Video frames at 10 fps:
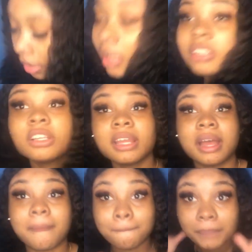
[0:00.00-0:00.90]
So
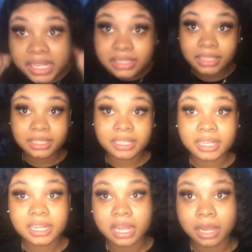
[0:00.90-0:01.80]
yeah,
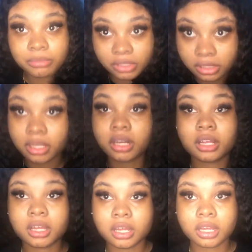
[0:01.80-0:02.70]
basically I'm just
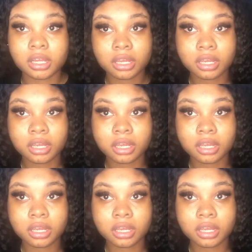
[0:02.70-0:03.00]
gonna